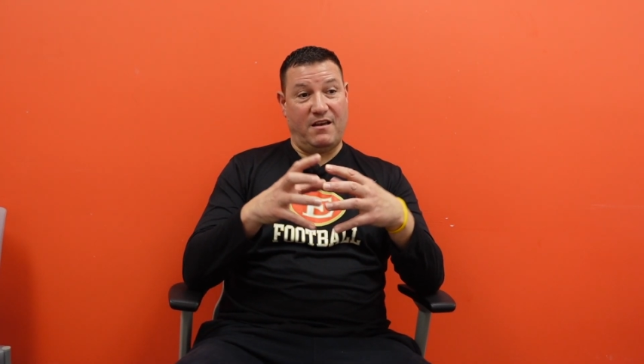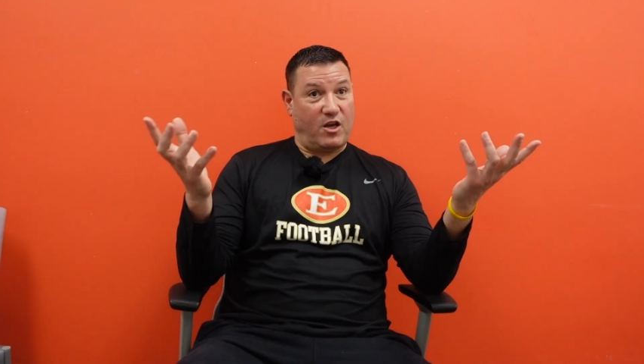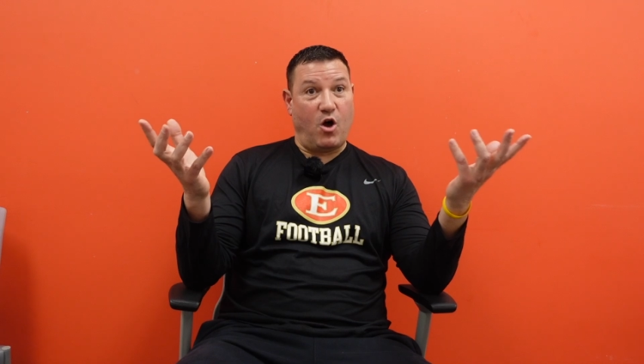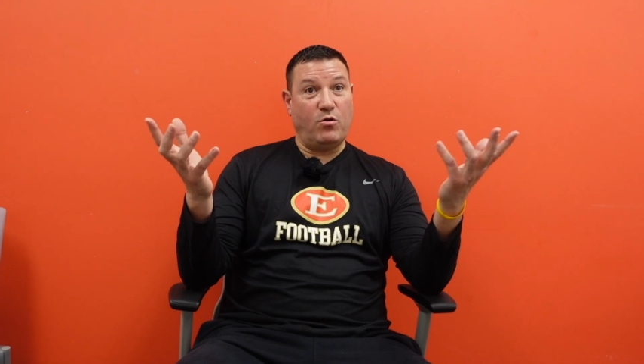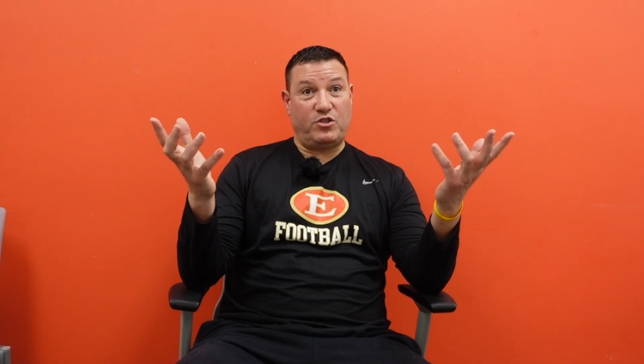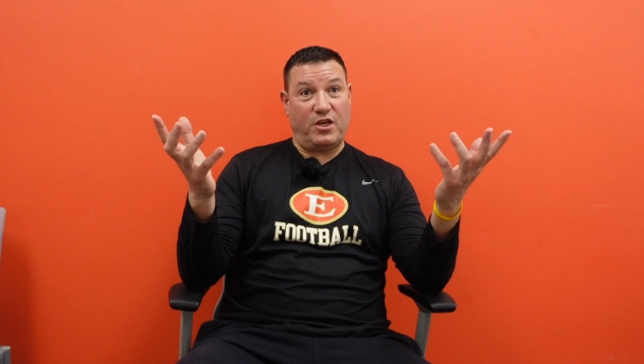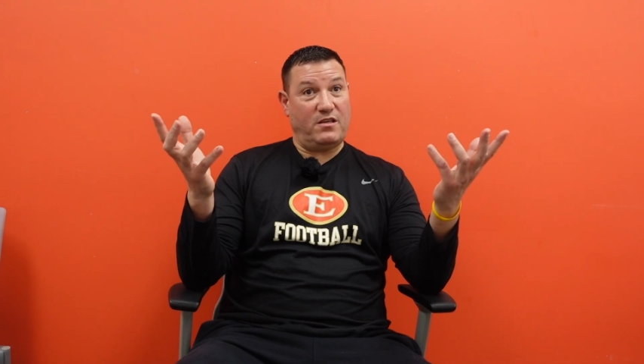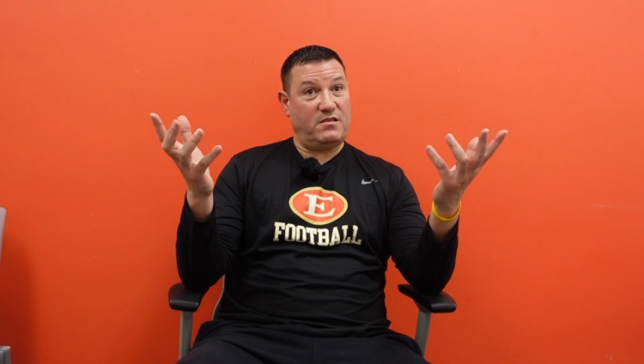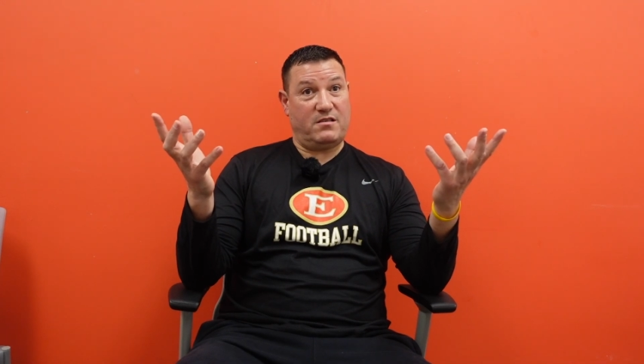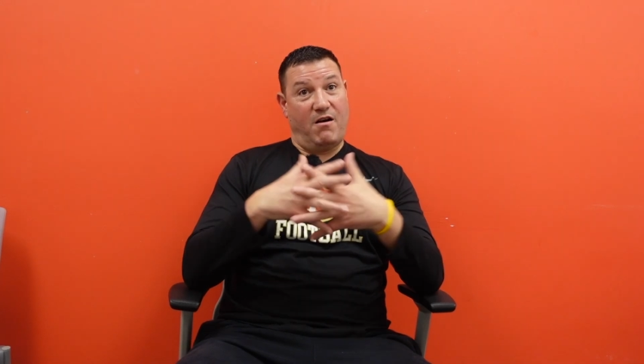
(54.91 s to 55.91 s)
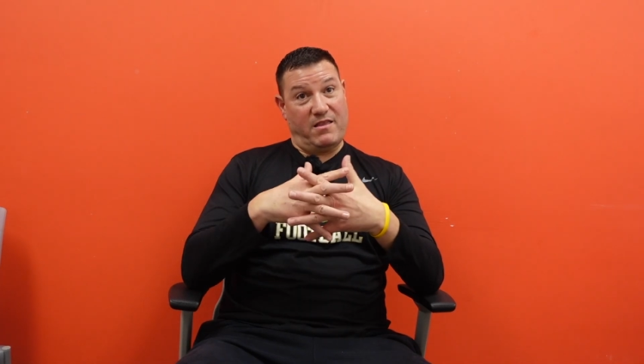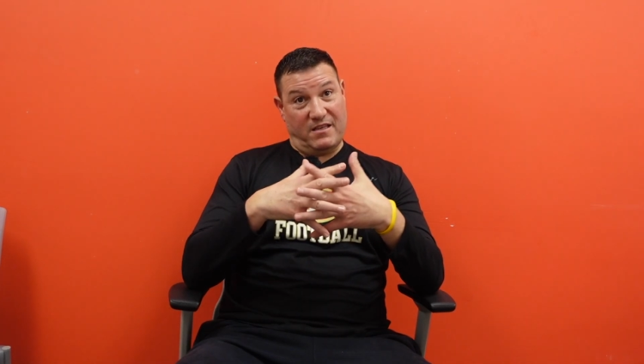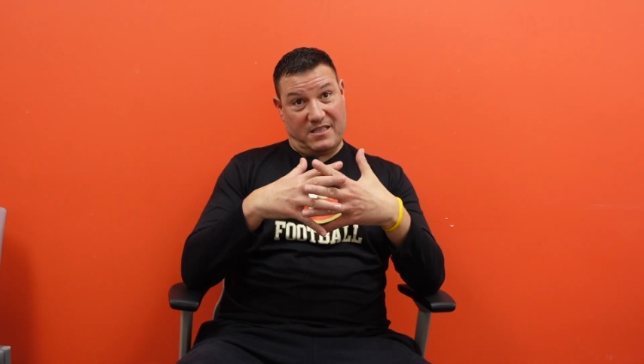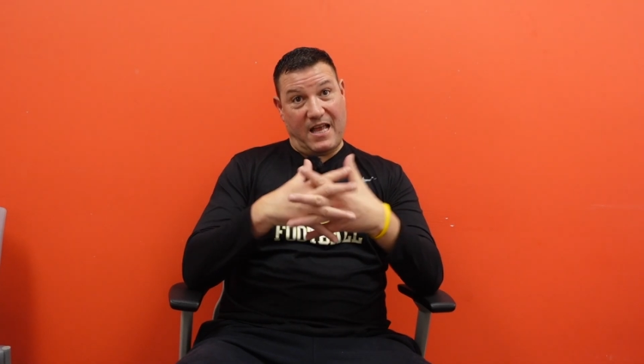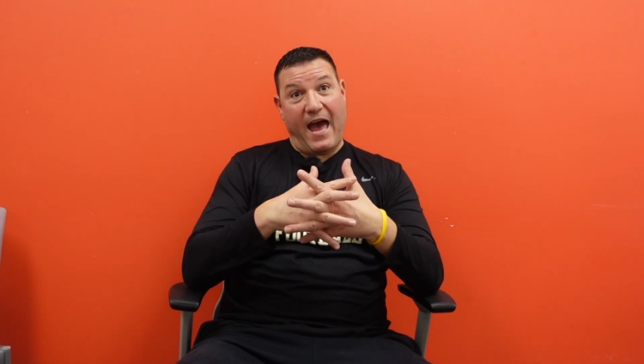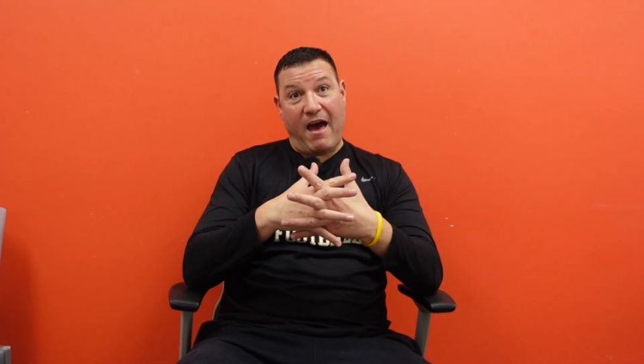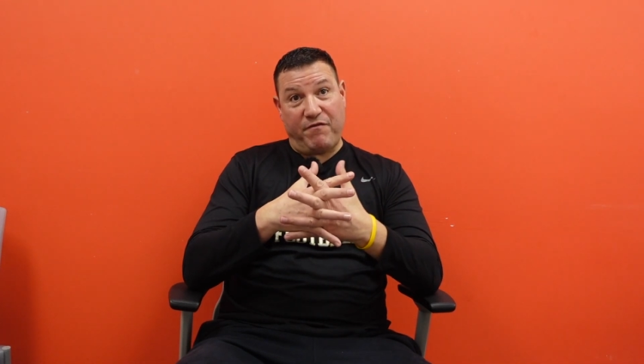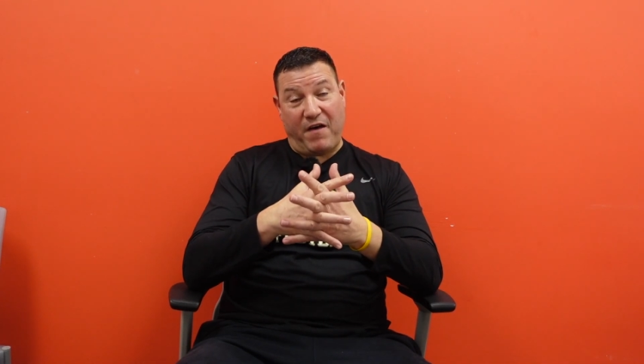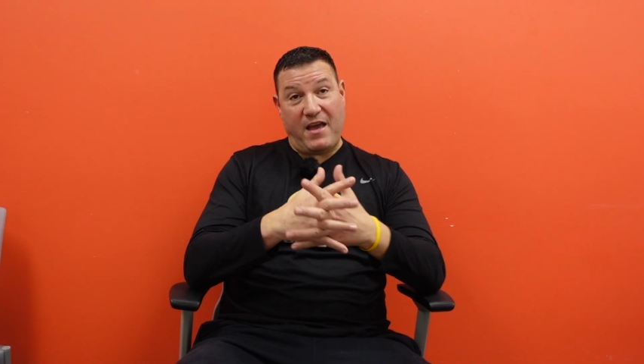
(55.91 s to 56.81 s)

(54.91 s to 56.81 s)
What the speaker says: The coaches on the staff,